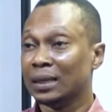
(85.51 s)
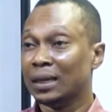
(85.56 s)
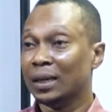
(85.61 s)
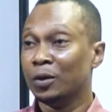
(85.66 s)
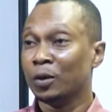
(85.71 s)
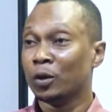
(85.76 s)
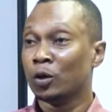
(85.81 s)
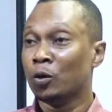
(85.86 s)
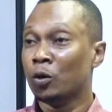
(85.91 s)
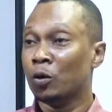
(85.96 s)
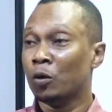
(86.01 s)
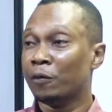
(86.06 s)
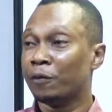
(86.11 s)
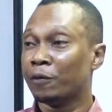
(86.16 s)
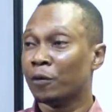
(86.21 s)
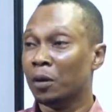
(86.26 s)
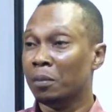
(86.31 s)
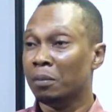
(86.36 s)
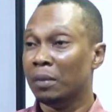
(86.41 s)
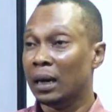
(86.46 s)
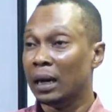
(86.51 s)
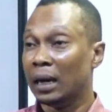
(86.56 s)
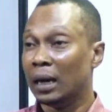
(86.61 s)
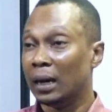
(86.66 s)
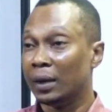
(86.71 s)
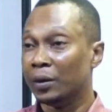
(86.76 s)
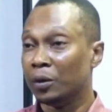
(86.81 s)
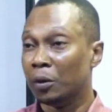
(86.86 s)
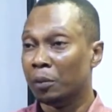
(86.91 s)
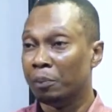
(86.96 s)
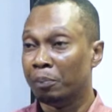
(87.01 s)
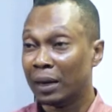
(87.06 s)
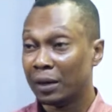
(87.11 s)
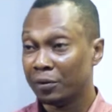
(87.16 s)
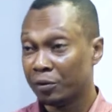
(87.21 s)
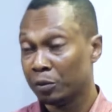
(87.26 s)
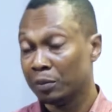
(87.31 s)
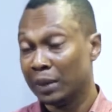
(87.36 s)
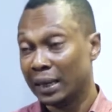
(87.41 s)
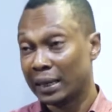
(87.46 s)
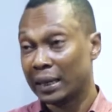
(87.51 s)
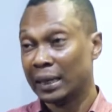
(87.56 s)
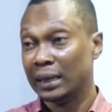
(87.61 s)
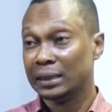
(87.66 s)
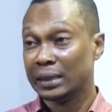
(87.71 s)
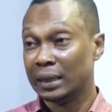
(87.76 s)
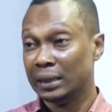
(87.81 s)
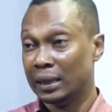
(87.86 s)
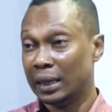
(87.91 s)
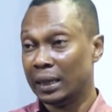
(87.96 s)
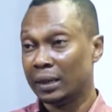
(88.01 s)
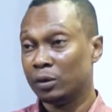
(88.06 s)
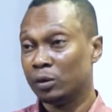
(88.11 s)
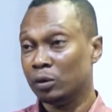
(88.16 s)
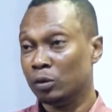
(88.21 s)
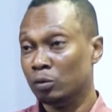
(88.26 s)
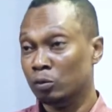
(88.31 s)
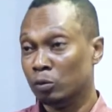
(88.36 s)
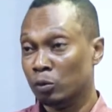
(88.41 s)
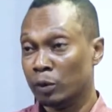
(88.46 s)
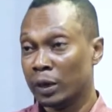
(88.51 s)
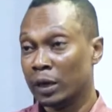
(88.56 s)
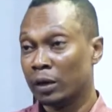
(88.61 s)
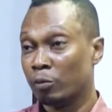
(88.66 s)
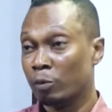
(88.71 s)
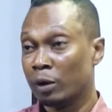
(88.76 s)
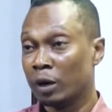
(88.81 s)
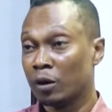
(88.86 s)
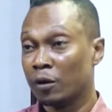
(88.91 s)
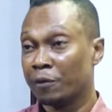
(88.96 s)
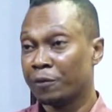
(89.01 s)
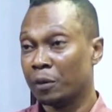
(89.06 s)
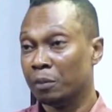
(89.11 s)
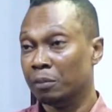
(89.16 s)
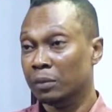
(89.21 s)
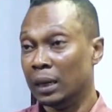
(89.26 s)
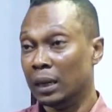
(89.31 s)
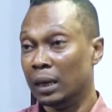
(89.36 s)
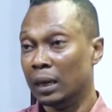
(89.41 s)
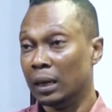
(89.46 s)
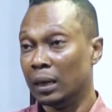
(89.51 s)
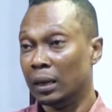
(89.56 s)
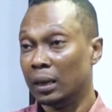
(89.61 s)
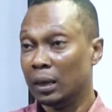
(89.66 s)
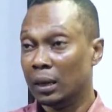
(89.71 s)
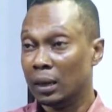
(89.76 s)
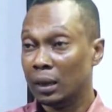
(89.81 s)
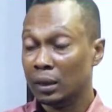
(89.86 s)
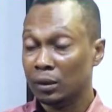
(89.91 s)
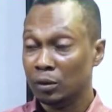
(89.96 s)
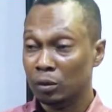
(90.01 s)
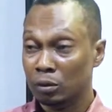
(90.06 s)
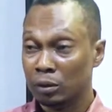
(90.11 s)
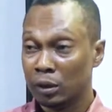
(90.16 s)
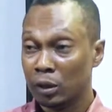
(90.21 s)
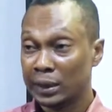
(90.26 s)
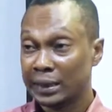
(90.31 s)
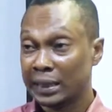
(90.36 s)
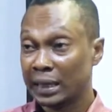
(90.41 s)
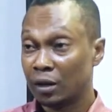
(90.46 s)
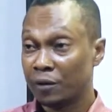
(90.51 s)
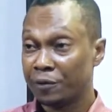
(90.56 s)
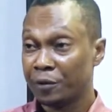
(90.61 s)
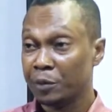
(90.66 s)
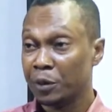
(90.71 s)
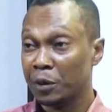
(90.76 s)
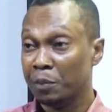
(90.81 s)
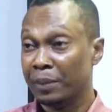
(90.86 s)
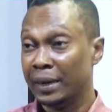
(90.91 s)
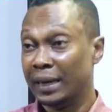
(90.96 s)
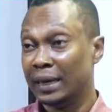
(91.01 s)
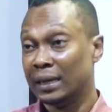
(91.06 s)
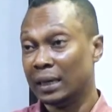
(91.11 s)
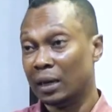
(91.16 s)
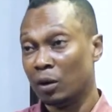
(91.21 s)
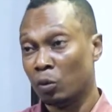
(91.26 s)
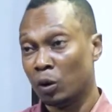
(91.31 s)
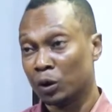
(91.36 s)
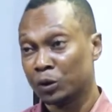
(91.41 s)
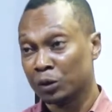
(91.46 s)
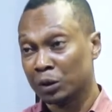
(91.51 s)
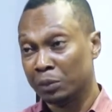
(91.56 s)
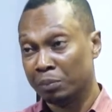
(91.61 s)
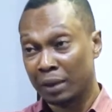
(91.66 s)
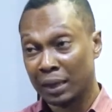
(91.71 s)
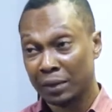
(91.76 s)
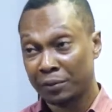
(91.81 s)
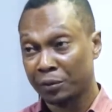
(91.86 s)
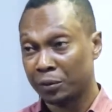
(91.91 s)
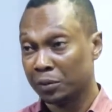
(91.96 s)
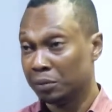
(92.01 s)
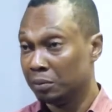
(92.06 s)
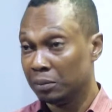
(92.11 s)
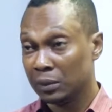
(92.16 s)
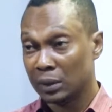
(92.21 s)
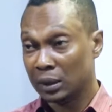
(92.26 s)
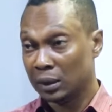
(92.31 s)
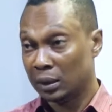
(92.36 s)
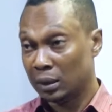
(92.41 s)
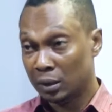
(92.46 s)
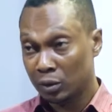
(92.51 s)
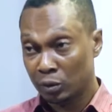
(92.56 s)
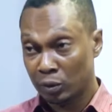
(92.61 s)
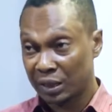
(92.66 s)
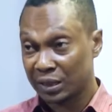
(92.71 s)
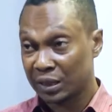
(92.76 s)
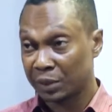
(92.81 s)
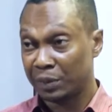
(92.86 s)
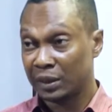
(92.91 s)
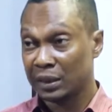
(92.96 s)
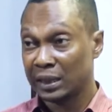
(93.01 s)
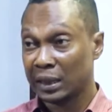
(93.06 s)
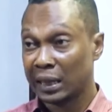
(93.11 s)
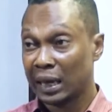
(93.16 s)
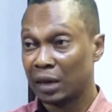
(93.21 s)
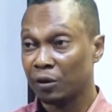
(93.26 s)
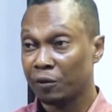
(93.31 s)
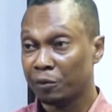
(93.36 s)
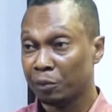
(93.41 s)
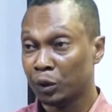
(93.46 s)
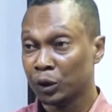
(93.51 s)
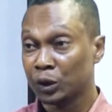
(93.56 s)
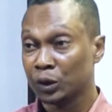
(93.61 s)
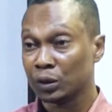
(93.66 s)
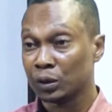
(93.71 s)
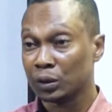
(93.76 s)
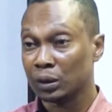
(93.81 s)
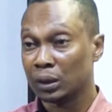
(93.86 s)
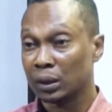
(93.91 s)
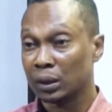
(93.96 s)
You go from your bathroom, like I said, like you wake up from get up from your bed and walk to the bathroom, you exhibit the kind of motion,